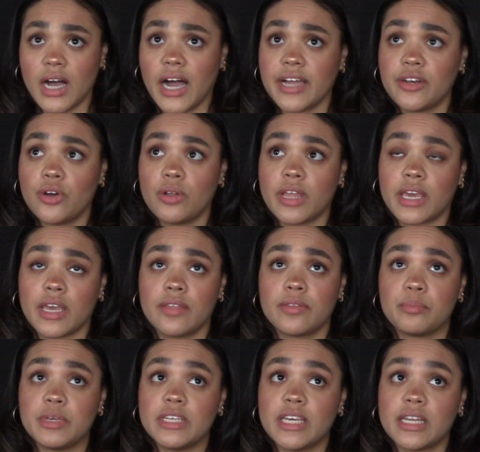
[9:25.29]
I know, like, in
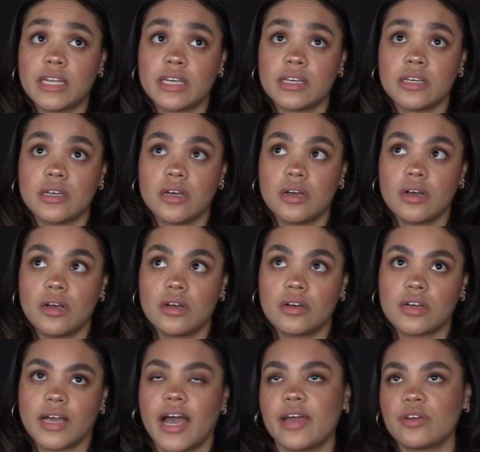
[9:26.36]
the beginning,
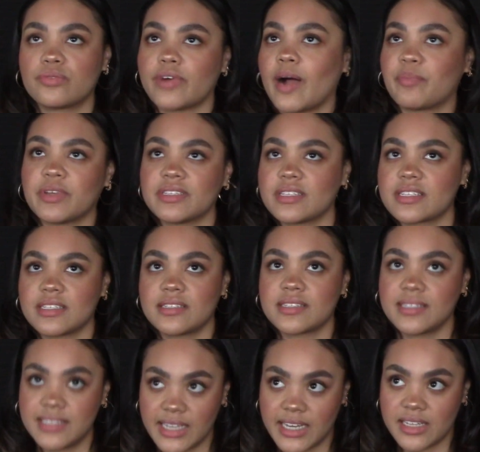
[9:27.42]
kind of wrapping this
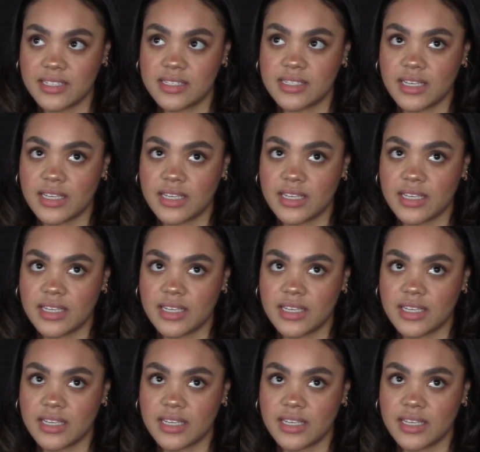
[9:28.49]
into dance,